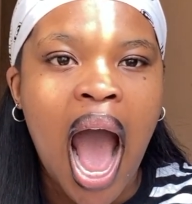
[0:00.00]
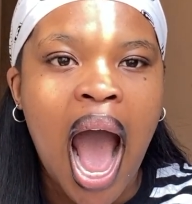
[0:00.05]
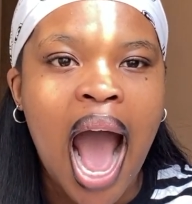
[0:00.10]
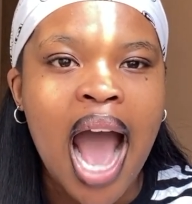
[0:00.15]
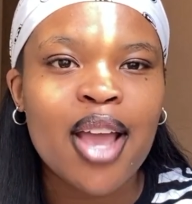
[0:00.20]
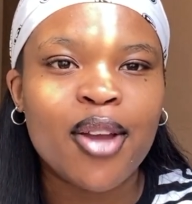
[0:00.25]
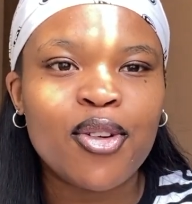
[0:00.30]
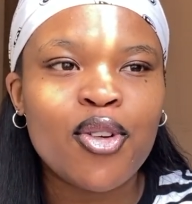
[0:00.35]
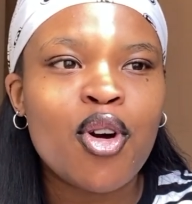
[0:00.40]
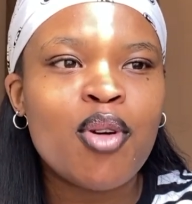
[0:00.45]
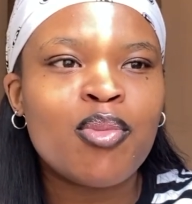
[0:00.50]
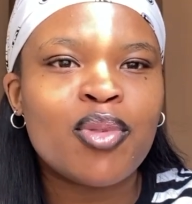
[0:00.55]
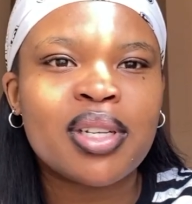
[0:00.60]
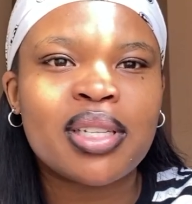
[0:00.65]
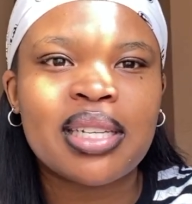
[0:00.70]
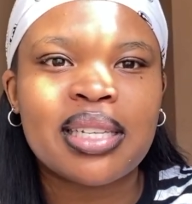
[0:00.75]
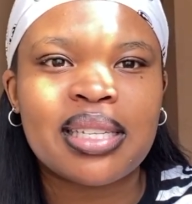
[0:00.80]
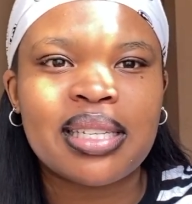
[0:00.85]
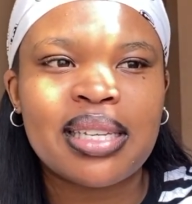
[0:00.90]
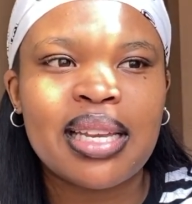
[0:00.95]
You know, almost
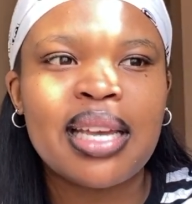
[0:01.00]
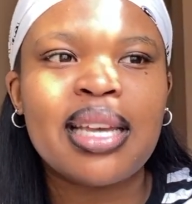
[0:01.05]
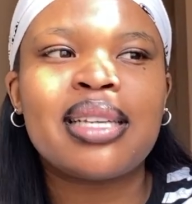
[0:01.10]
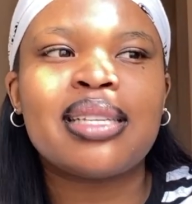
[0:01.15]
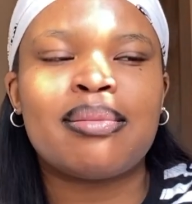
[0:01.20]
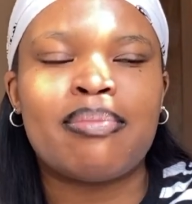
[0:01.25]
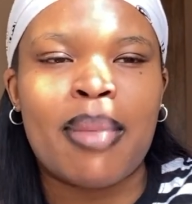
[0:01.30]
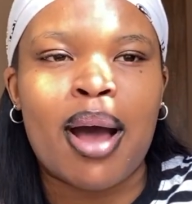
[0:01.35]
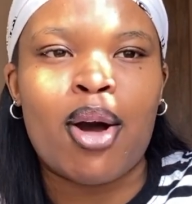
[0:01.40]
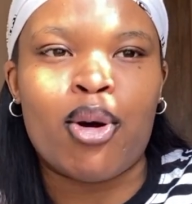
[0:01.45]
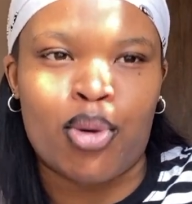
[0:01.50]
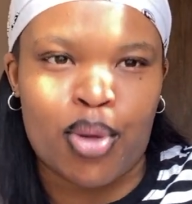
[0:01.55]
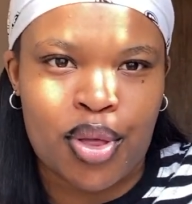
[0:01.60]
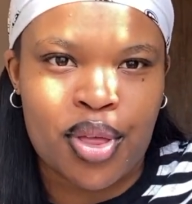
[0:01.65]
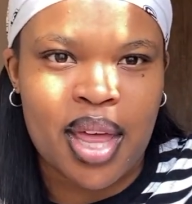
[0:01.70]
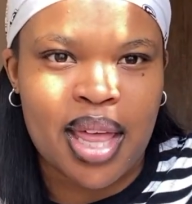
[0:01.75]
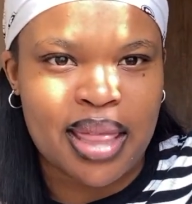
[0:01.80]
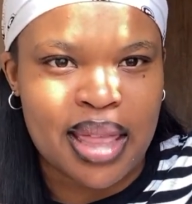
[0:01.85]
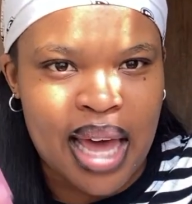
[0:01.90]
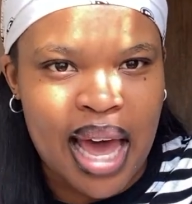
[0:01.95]
a snake's mouth,
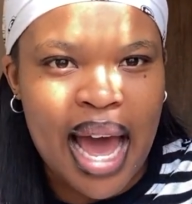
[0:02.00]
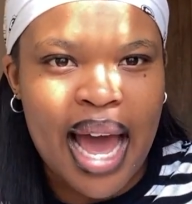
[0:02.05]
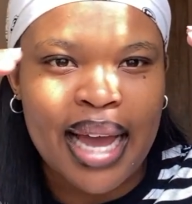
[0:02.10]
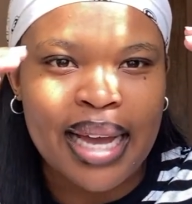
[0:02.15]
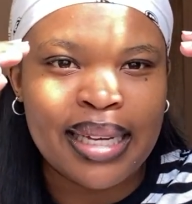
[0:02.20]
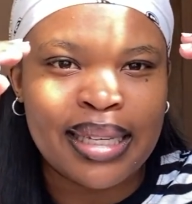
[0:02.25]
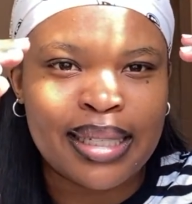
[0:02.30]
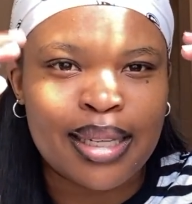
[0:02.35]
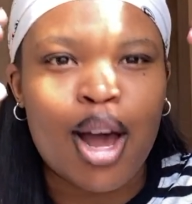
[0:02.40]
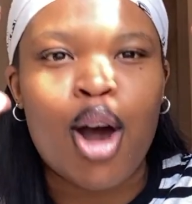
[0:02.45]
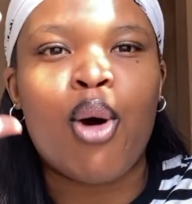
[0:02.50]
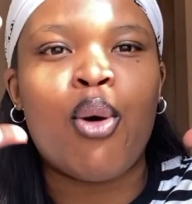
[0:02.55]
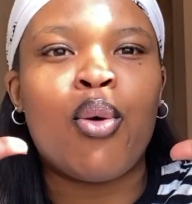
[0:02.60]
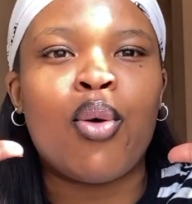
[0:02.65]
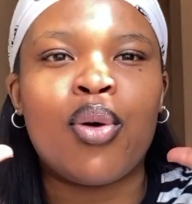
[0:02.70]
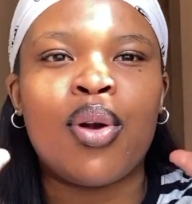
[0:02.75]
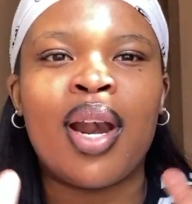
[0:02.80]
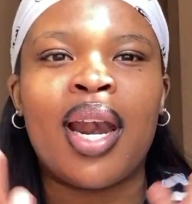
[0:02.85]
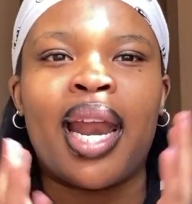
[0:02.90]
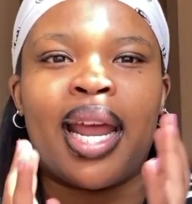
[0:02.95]
and the eyes are
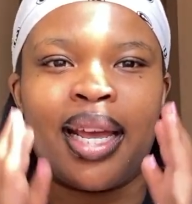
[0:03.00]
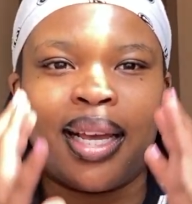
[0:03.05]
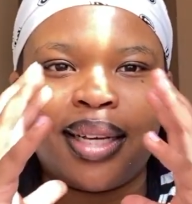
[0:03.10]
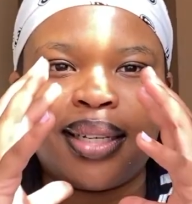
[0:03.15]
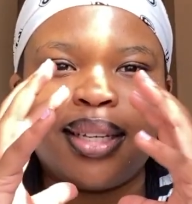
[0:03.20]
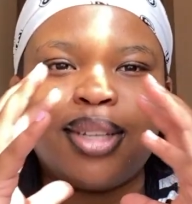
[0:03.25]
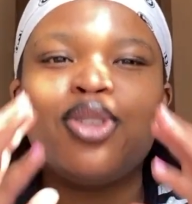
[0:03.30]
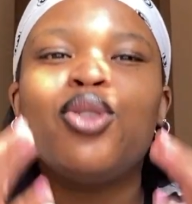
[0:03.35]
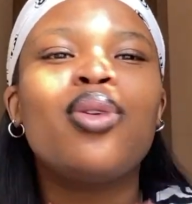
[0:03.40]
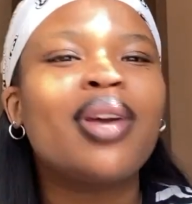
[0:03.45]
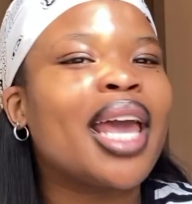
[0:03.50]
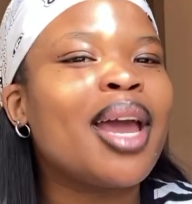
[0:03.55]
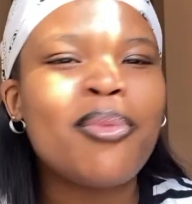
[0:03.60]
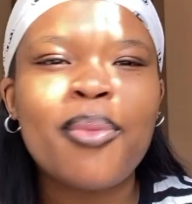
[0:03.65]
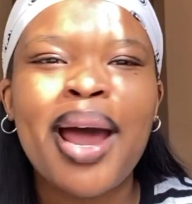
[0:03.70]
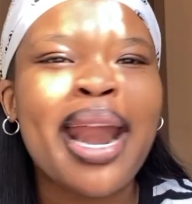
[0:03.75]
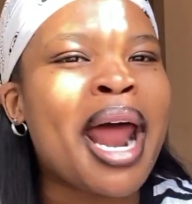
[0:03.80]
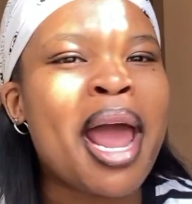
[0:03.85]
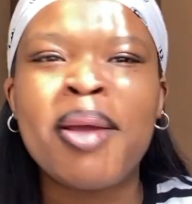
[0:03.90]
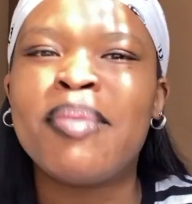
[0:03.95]
all like, you get
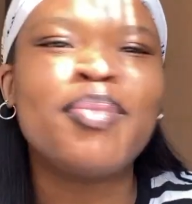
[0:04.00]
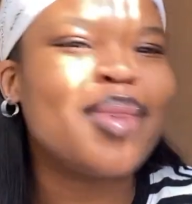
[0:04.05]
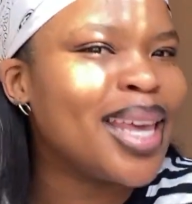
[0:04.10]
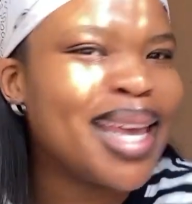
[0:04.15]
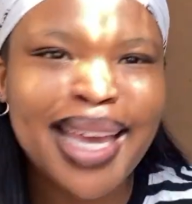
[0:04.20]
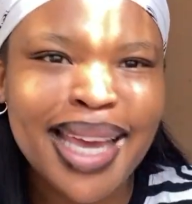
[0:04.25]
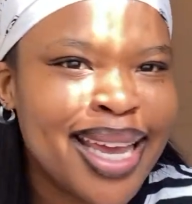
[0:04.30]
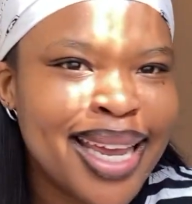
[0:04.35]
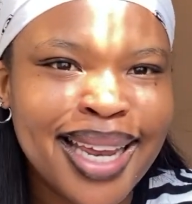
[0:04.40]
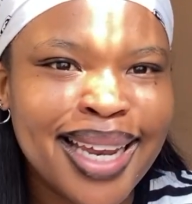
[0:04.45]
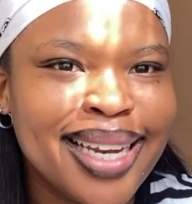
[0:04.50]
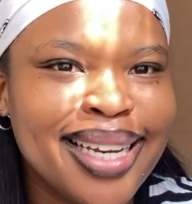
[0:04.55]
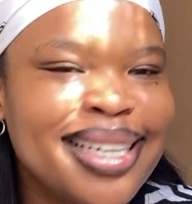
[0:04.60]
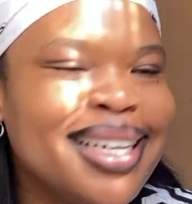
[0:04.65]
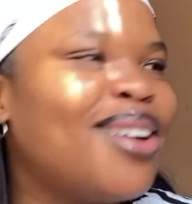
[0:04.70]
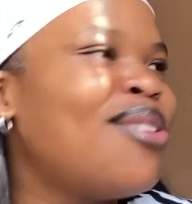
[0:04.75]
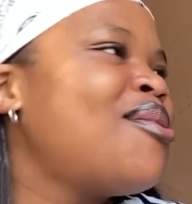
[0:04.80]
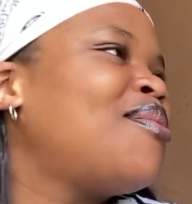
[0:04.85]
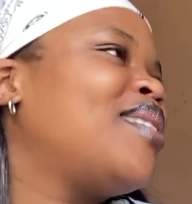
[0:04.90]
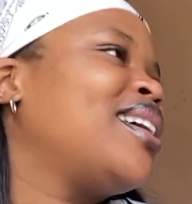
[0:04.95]
what I mean?
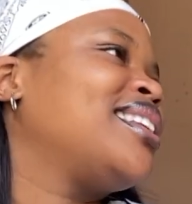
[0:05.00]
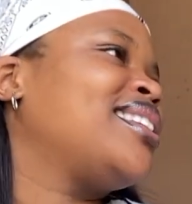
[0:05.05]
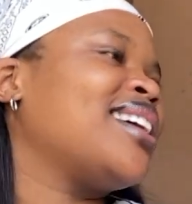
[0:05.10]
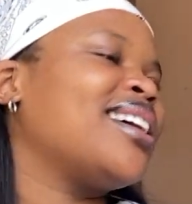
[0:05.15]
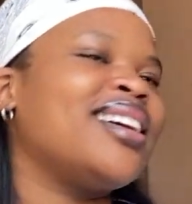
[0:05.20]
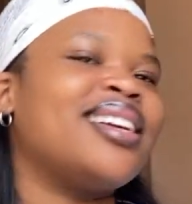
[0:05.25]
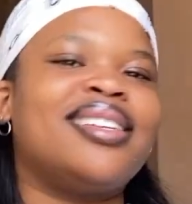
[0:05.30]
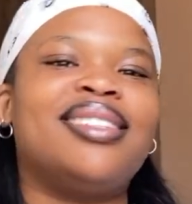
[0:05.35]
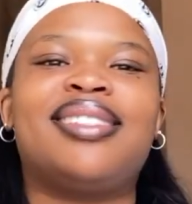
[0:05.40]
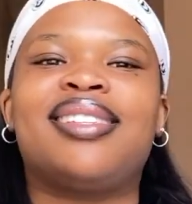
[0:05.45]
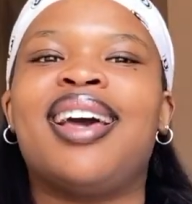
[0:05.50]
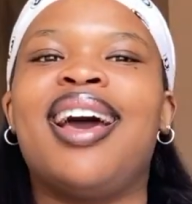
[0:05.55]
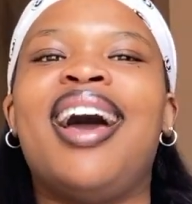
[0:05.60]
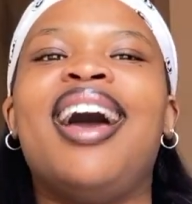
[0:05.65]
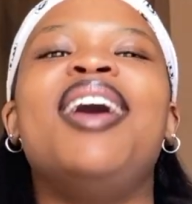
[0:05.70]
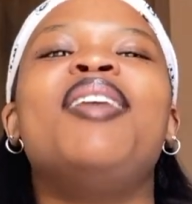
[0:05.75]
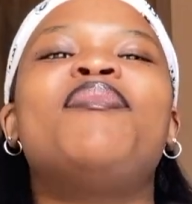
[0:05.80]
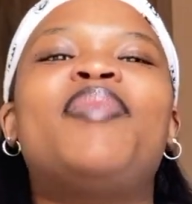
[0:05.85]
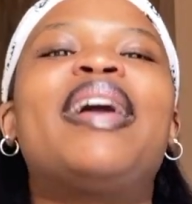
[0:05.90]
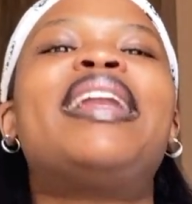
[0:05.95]
Oh my days.
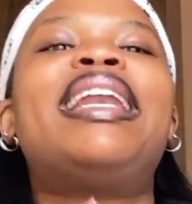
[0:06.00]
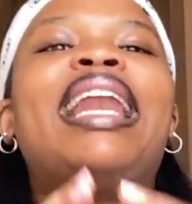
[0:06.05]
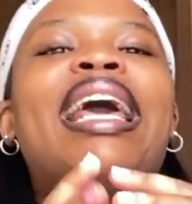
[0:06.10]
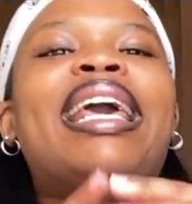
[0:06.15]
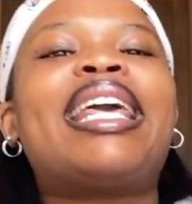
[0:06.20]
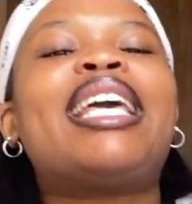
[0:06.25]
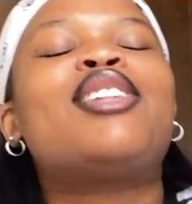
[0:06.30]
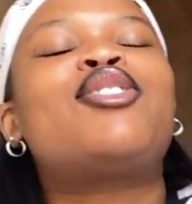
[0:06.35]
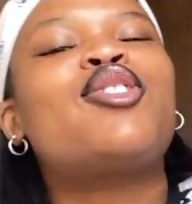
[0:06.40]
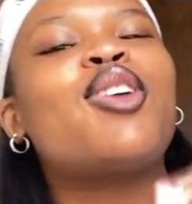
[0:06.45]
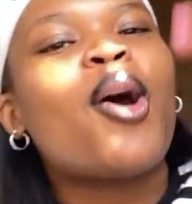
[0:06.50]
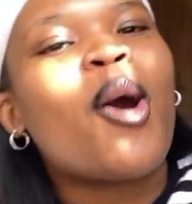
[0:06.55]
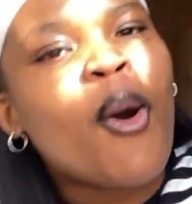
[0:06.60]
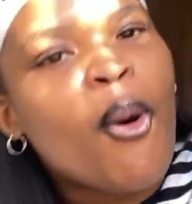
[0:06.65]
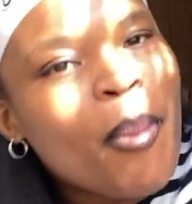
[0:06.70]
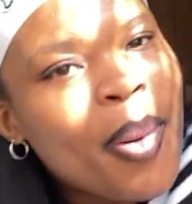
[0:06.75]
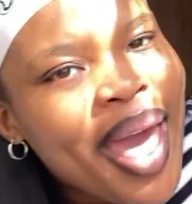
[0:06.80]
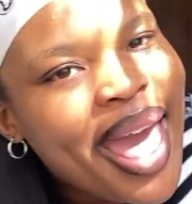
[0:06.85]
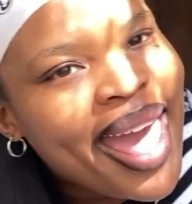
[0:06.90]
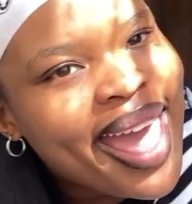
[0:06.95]
But like it's
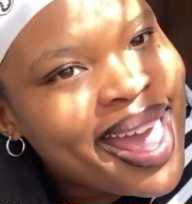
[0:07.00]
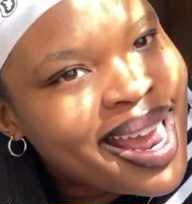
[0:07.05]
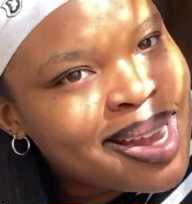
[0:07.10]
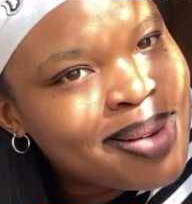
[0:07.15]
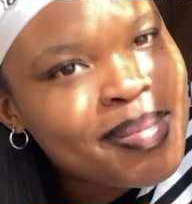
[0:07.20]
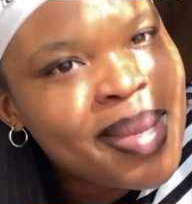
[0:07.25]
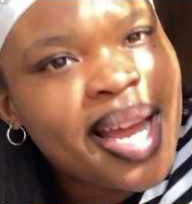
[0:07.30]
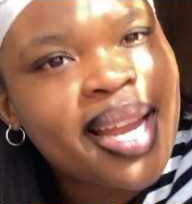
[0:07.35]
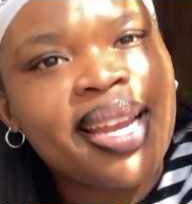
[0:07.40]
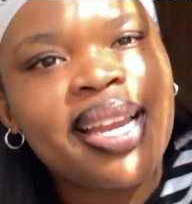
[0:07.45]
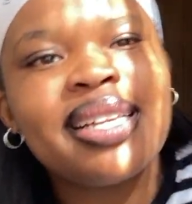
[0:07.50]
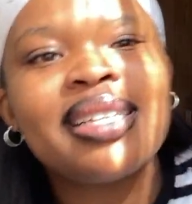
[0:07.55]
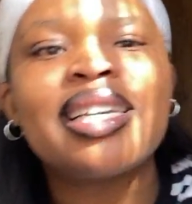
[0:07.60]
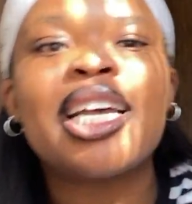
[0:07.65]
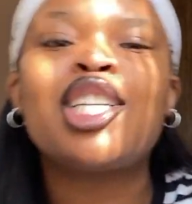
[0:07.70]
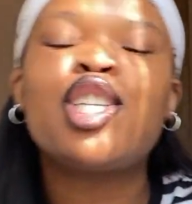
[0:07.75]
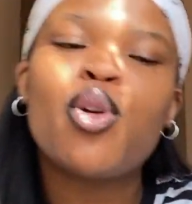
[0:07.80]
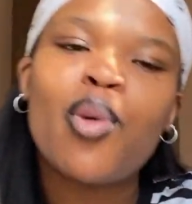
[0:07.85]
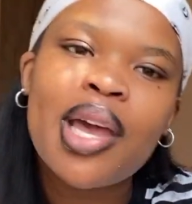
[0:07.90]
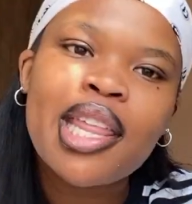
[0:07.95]
open, man, in
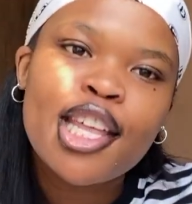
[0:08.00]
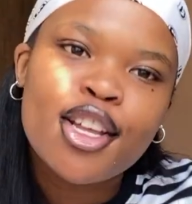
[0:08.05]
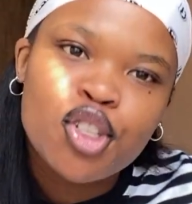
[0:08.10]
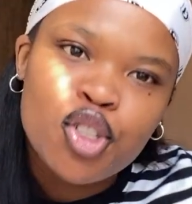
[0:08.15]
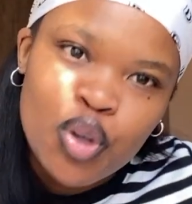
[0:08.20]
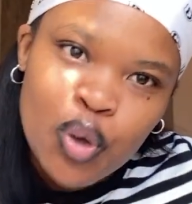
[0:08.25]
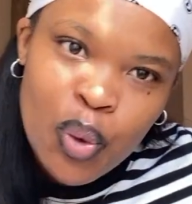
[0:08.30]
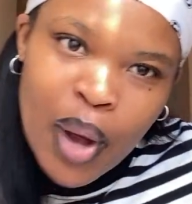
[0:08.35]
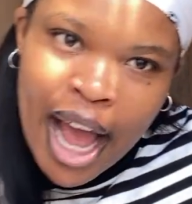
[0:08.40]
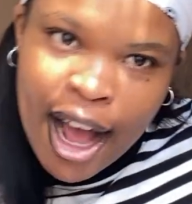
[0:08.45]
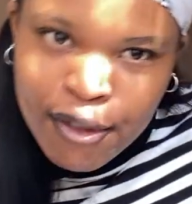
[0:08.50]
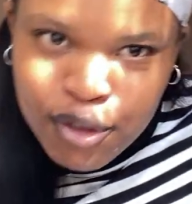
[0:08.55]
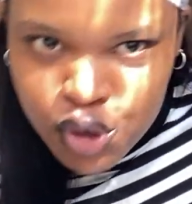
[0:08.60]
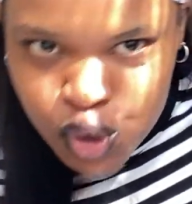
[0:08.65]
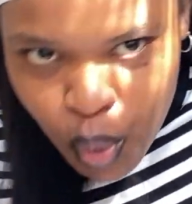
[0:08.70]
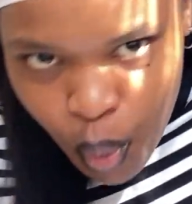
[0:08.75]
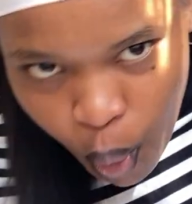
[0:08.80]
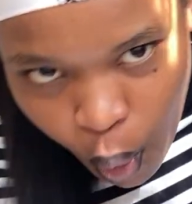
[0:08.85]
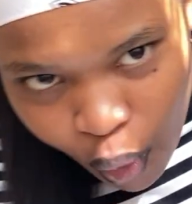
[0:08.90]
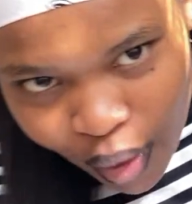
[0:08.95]
such a way that you have to
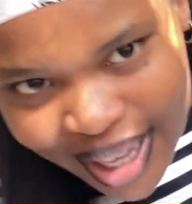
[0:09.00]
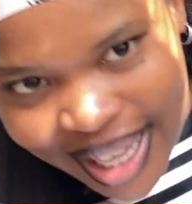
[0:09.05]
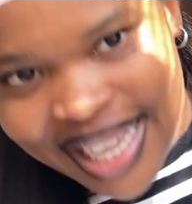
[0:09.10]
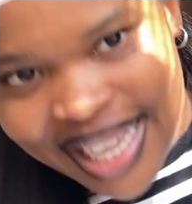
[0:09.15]
walk